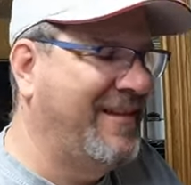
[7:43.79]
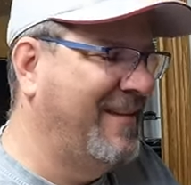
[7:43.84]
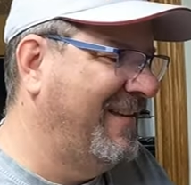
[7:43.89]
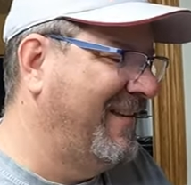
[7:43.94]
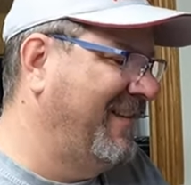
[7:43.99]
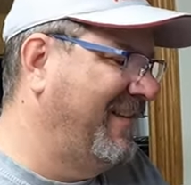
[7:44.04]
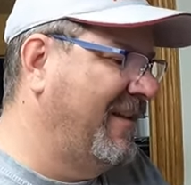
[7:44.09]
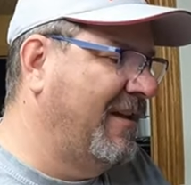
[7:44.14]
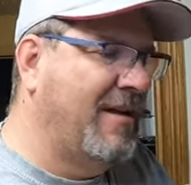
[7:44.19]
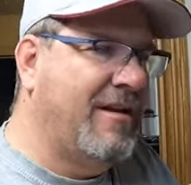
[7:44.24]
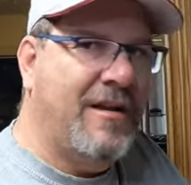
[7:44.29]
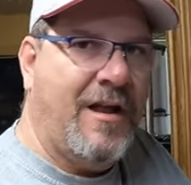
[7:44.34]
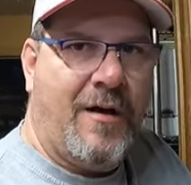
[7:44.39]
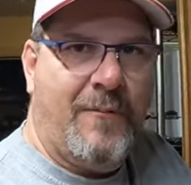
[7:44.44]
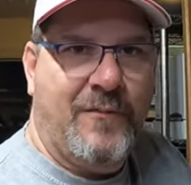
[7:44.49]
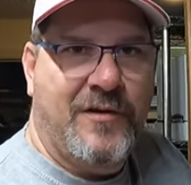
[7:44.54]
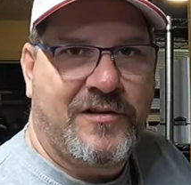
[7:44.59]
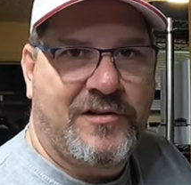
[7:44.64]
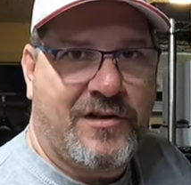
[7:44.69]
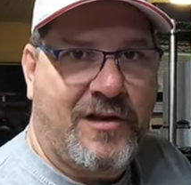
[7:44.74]
Oh.
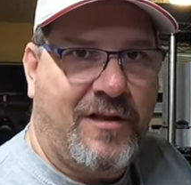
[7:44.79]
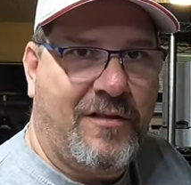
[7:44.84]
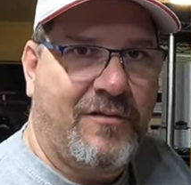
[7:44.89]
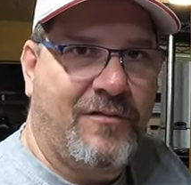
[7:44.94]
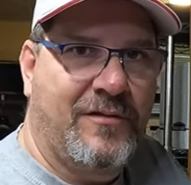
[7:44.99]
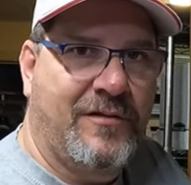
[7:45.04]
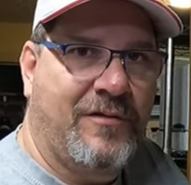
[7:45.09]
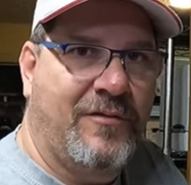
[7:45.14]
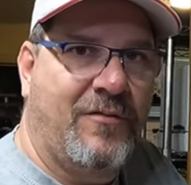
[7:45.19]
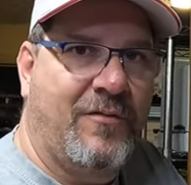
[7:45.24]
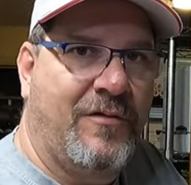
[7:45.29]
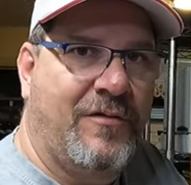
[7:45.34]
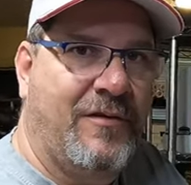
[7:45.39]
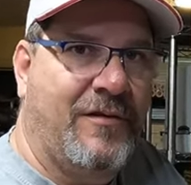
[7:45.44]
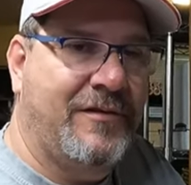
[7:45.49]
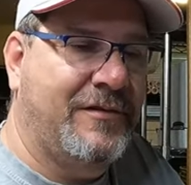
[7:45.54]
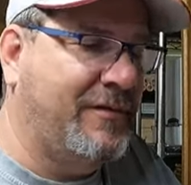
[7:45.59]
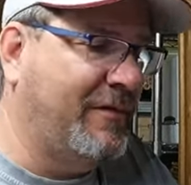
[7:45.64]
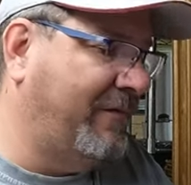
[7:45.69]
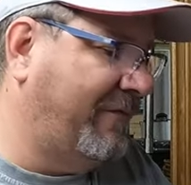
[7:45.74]
Not much coloring going
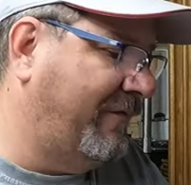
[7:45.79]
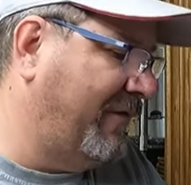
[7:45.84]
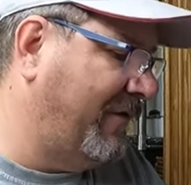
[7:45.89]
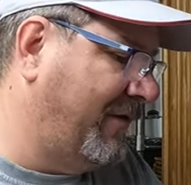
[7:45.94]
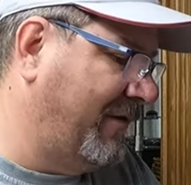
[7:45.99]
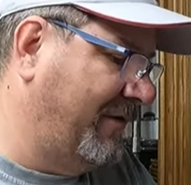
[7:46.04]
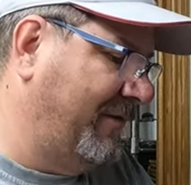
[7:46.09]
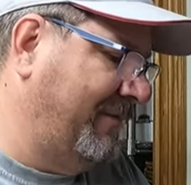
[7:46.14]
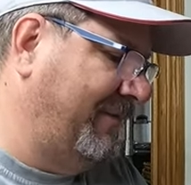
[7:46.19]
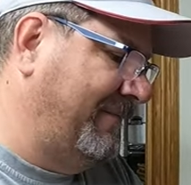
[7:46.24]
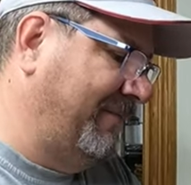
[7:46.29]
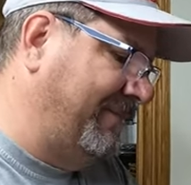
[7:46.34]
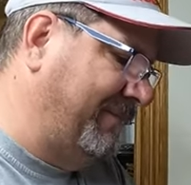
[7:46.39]
on so far.